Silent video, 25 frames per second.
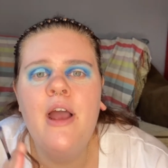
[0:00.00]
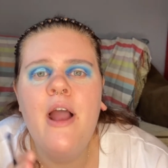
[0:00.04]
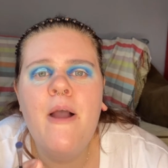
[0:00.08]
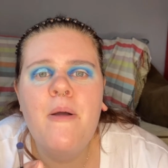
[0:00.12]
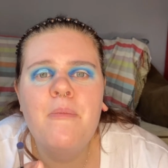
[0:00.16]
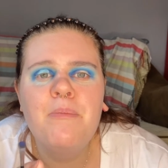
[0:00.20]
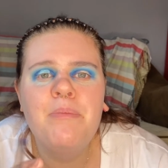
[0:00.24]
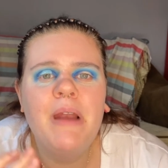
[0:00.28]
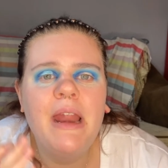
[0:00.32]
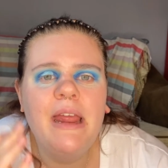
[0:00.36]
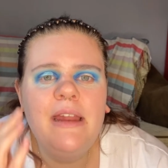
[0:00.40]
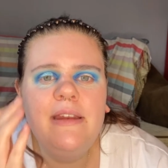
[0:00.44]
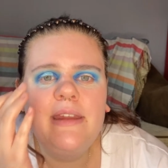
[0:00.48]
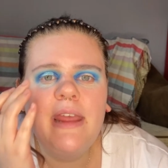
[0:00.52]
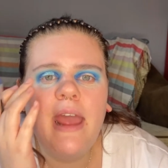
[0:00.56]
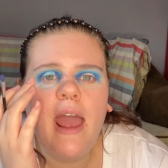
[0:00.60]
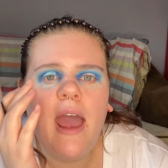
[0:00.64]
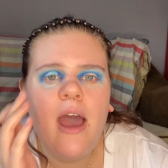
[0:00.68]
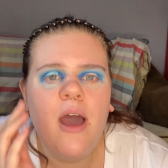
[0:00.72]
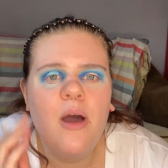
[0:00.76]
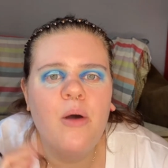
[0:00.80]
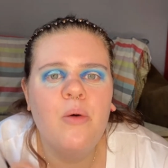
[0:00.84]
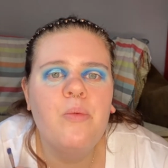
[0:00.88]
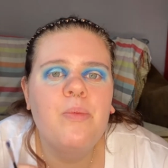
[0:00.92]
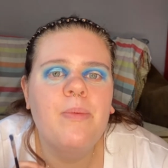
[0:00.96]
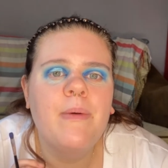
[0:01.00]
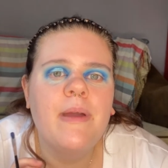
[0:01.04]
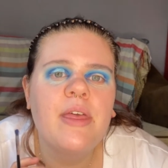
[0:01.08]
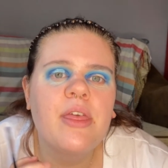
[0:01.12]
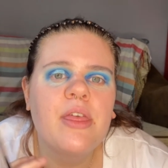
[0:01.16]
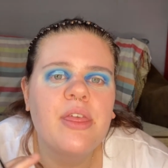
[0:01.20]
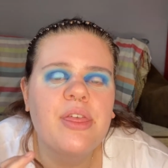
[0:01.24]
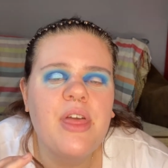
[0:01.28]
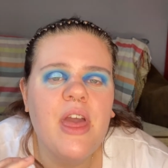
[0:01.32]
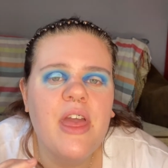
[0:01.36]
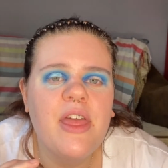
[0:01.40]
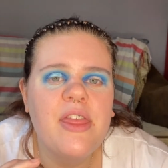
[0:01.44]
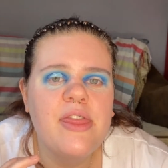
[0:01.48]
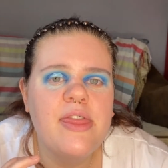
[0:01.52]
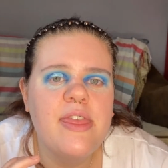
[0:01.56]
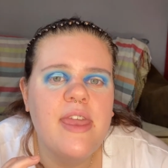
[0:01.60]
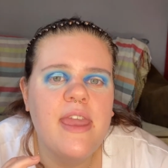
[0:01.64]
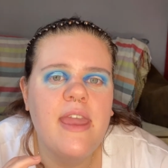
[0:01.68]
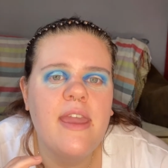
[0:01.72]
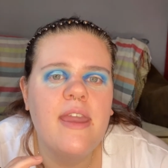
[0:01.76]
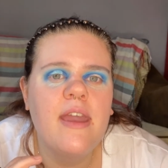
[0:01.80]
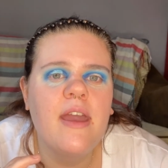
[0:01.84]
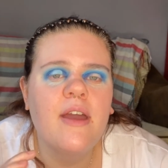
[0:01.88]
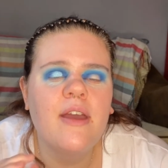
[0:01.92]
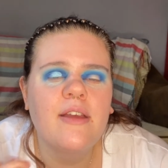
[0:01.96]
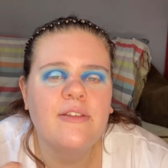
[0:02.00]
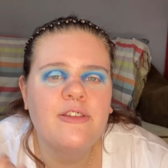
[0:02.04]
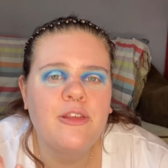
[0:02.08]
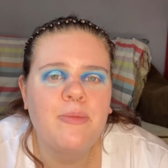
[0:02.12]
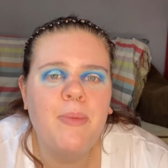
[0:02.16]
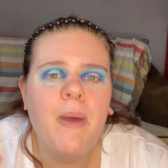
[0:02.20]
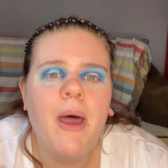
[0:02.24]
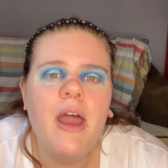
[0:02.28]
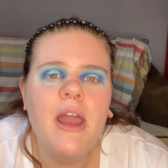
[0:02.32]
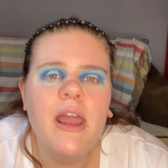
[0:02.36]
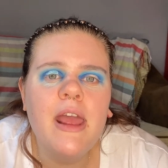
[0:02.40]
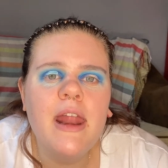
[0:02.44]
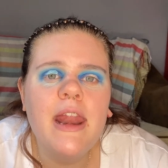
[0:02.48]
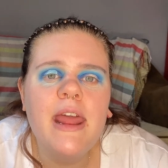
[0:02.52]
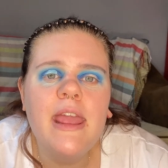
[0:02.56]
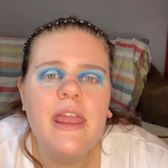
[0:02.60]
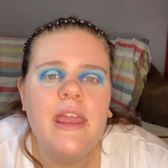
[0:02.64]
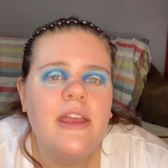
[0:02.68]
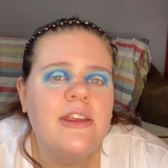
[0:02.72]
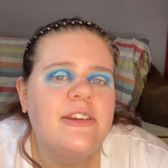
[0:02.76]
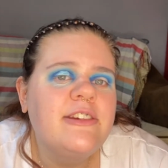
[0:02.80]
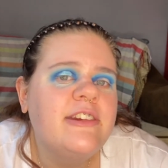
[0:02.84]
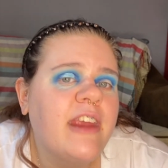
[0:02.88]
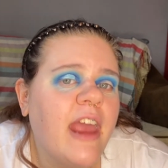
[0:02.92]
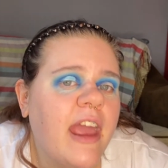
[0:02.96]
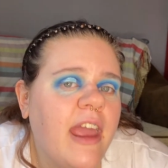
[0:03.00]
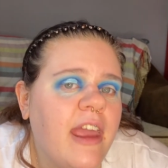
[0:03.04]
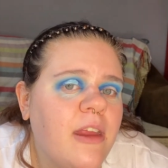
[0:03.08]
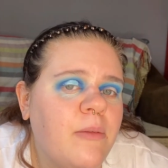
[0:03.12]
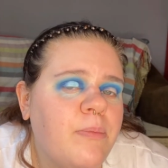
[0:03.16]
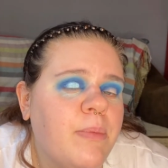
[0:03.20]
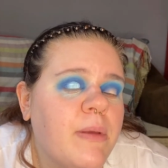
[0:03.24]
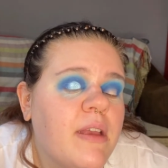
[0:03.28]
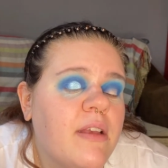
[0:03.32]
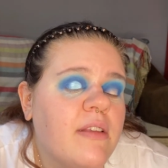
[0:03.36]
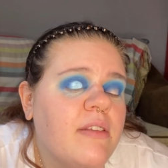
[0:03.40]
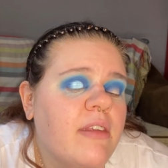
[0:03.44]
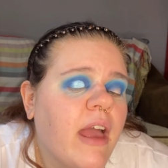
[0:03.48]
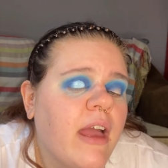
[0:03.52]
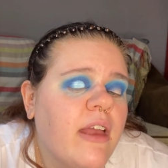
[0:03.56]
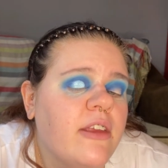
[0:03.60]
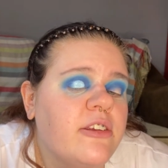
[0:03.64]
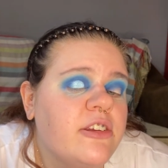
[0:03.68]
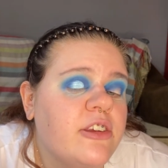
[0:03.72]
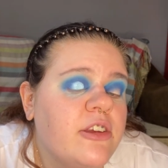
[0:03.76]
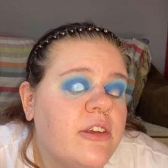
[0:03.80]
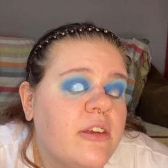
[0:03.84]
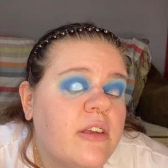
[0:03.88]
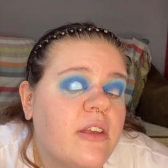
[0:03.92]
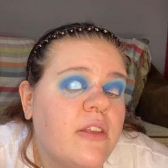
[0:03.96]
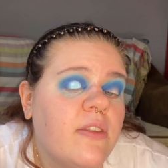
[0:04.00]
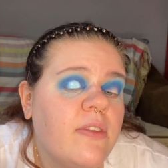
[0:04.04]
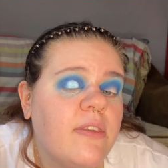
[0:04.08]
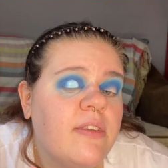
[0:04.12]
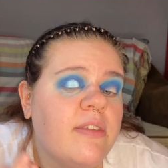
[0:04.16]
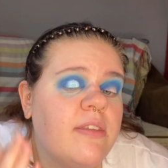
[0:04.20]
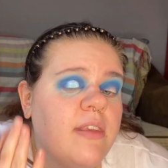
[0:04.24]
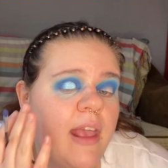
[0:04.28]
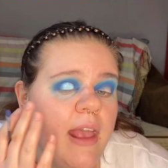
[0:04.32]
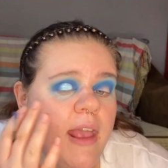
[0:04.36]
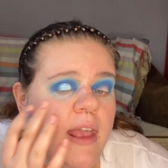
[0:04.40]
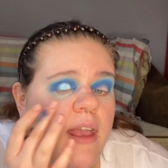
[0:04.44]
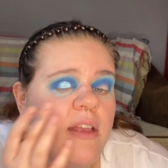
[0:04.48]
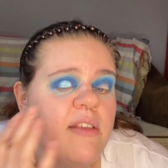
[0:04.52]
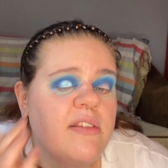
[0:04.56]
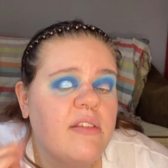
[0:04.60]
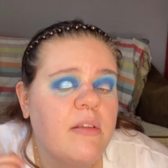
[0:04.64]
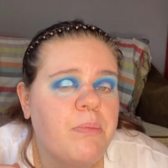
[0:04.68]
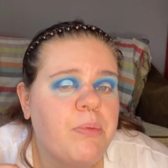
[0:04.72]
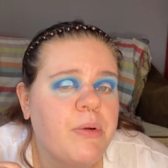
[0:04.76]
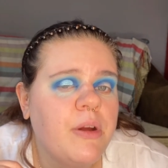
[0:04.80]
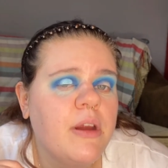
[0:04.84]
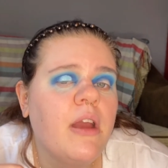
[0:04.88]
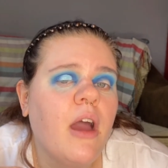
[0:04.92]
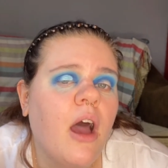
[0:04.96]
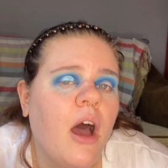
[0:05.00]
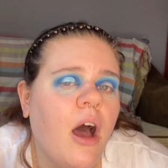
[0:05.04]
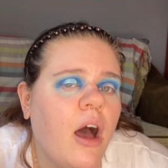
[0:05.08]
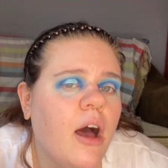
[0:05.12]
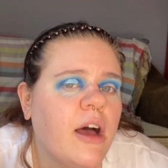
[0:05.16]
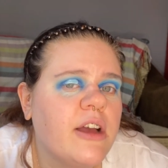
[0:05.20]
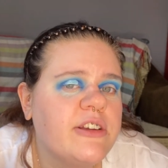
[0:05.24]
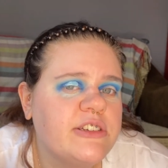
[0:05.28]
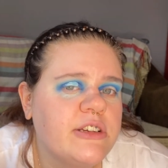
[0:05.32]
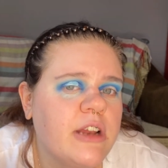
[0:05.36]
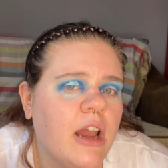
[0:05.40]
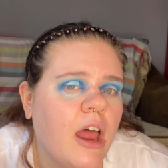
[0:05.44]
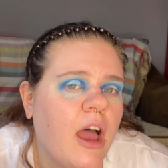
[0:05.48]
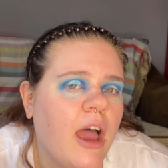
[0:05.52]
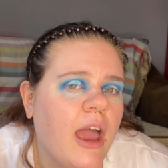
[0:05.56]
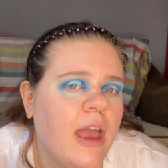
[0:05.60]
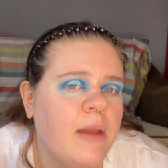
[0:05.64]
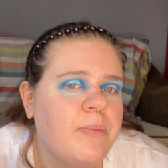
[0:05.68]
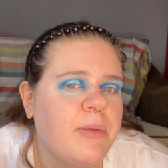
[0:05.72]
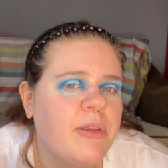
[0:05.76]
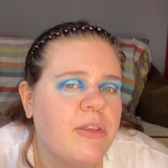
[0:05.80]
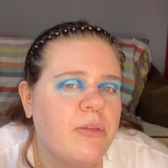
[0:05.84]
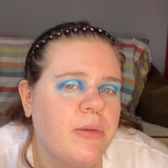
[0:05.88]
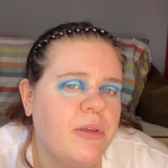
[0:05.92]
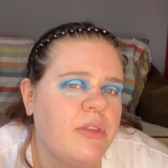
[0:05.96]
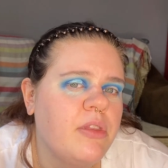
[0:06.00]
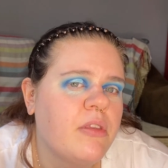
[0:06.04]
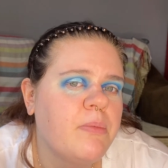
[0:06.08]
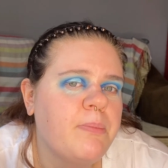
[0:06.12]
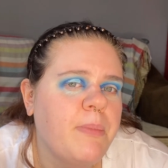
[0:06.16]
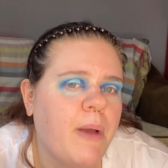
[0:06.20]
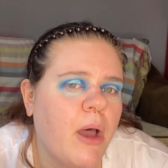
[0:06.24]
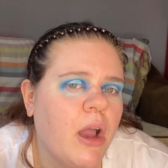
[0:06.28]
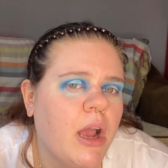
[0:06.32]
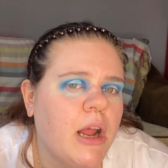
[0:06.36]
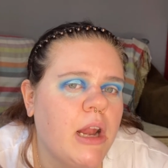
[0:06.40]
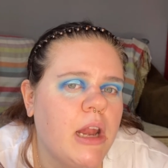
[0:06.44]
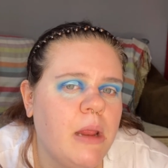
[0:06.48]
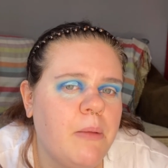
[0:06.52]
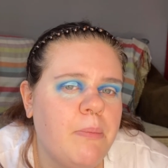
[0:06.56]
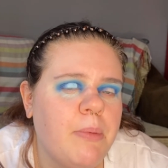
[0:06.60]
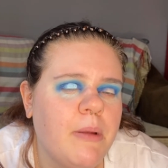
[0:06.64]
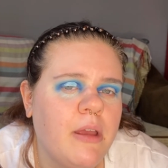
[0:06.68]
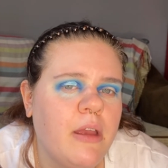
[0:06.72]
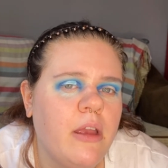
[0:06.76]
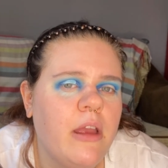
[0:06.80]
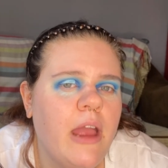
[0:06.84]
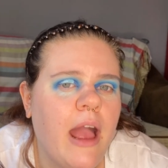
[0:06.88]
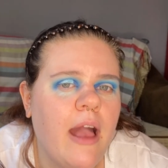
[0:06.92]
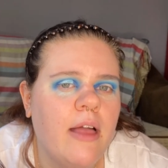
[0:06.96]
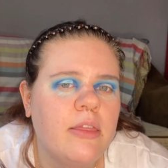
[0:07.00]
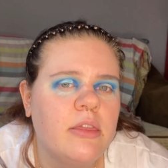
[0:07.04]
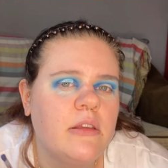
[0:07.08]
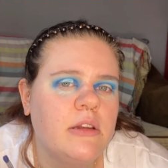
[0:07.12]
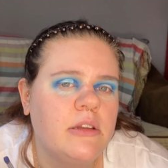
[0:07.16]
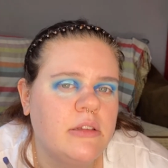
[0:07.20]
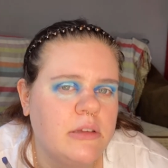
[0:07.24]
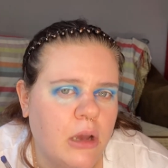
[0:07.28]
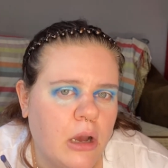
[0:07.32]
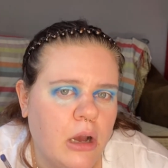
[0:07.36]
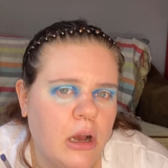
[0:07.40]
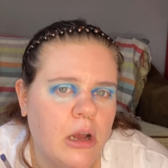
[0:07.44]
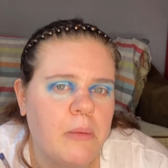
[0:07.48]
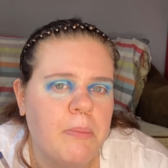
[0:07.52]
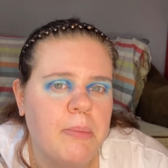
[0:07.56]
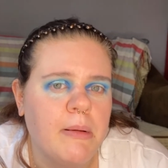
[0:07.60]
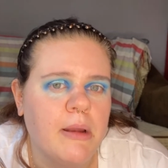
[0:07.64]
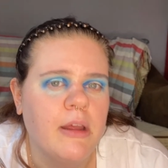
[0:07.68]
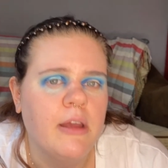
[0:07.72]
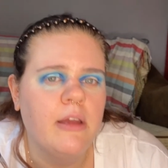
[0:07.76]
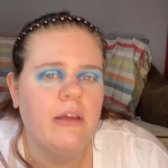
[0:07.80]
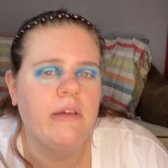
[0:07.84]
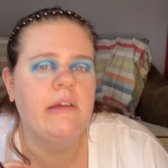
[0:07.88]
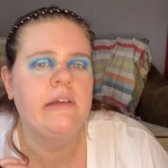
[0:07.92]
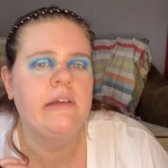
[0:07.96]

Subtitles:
blend it out with the sparkly shade, because as you can see, it's a pretty harsh line between the sparkly blue and the dark blue.